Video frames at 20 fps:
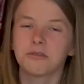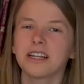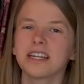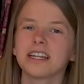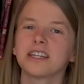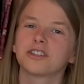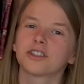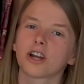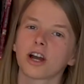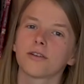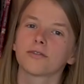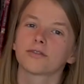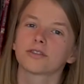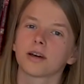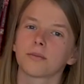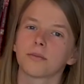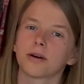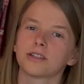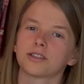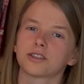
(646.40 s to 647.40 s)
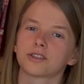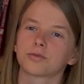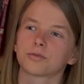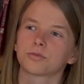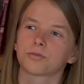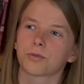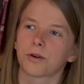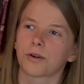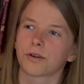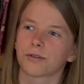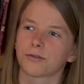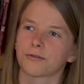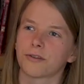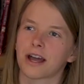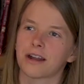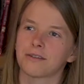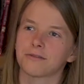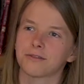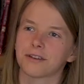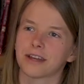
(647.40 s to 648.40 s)
enjoy if someone just wrote a
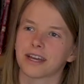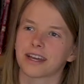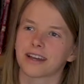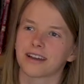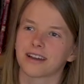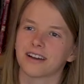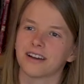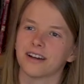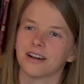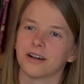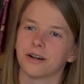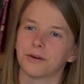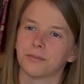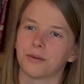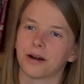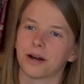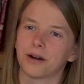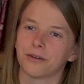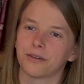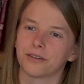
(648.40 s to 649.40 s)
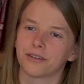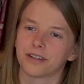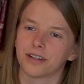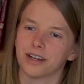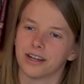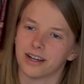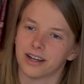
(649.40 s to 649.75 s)
fanfic about